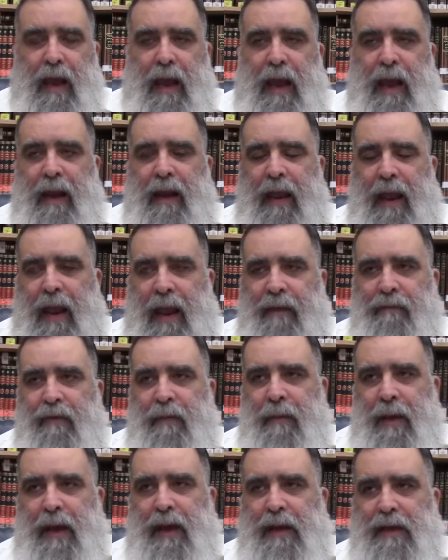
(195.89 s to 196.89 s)
and
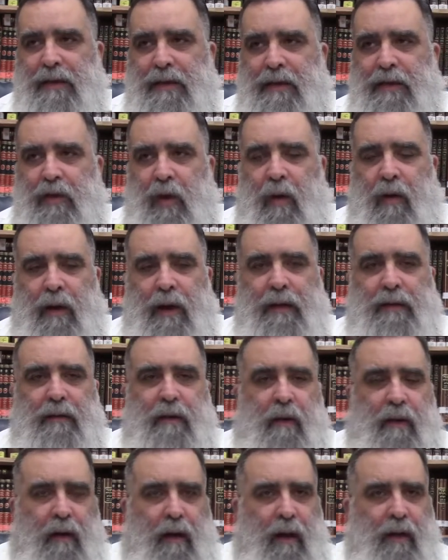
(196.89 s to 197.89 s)
everybody saw it
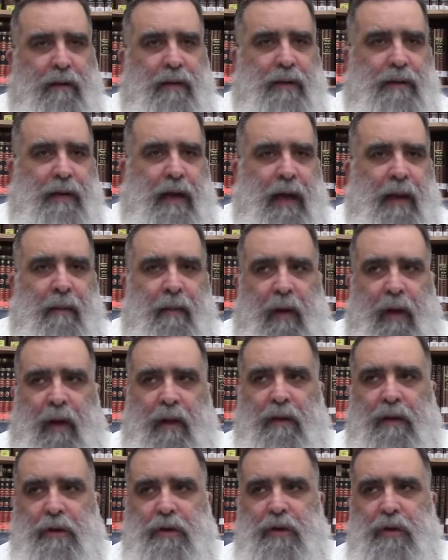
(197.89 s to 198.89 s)
all the time,
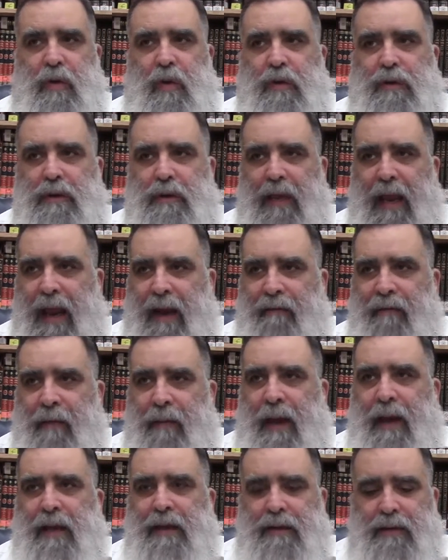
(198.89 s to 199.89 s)
all the Jews,
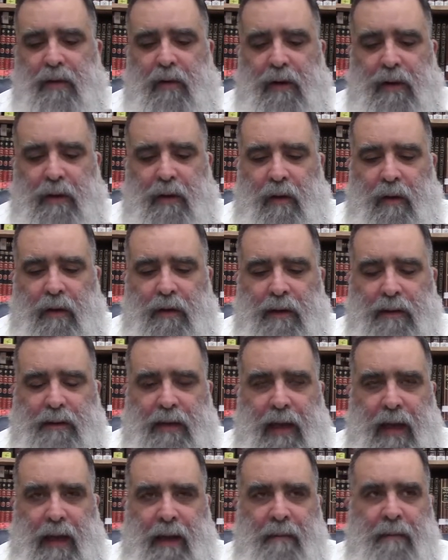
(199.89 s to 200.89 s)
everybody saw it all the
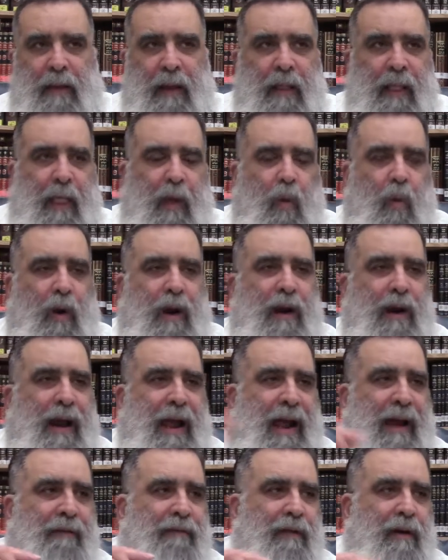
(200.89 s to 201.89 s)
time,
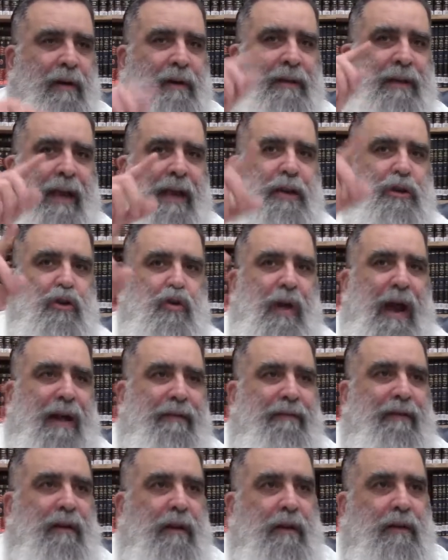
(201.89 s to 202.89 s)
wherever they
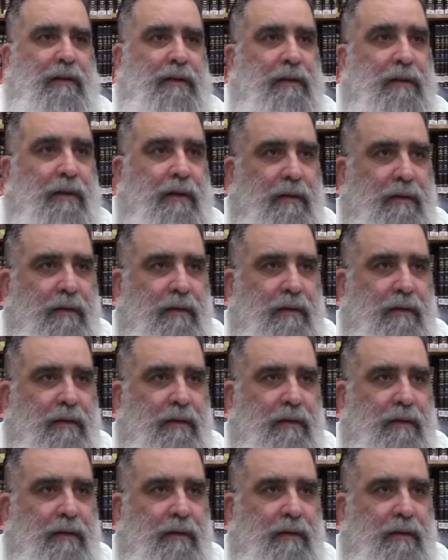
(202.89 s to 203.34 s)
traveled.